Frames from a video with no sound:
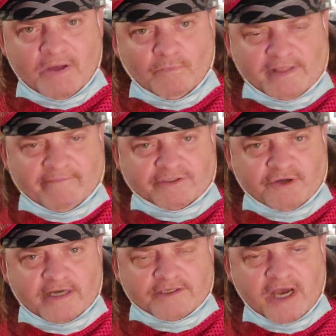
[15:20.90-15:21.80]
with every
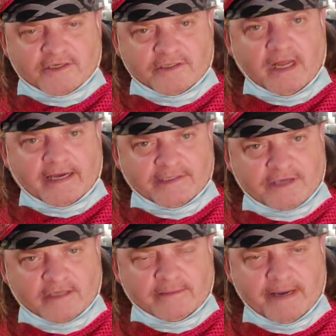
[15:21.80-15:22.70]
transaction, like
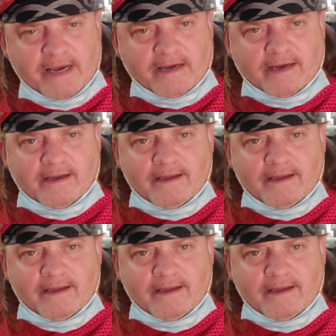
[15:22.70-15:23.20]
inside the bank,